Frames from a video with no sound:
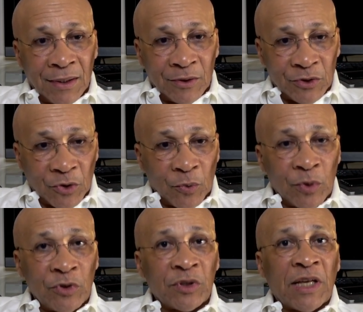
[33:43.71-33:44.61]
So
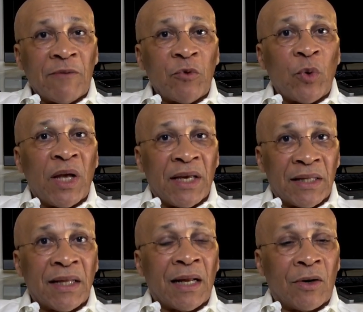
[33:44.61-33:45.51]
we just have to hang in
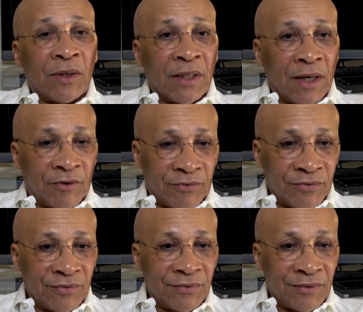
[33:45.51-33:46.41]
there long
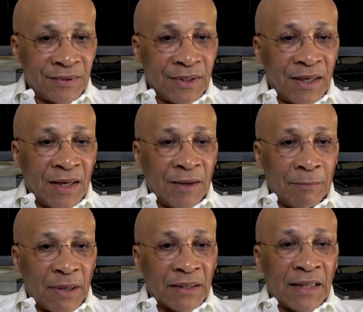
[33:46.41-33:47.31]
enough.
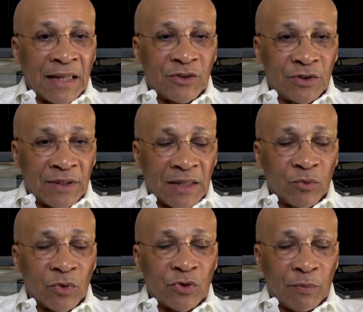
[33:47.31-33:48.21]
But that
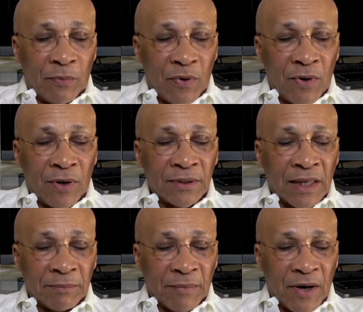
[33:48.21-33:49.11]
was the part
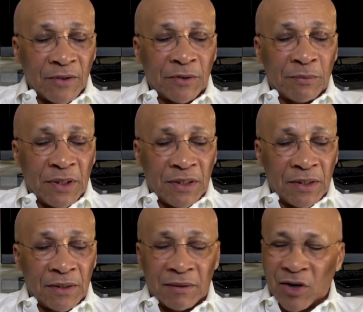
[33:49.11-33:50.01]
that bothered
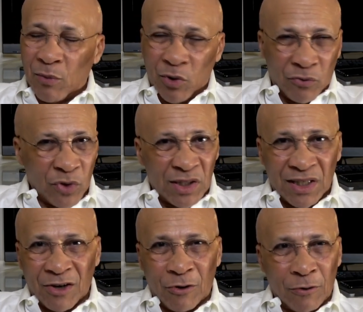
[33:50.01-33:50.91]
me a couple of weeks
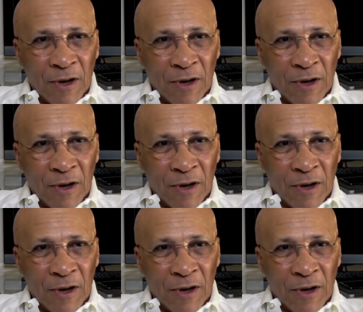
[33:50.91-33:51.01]
ago.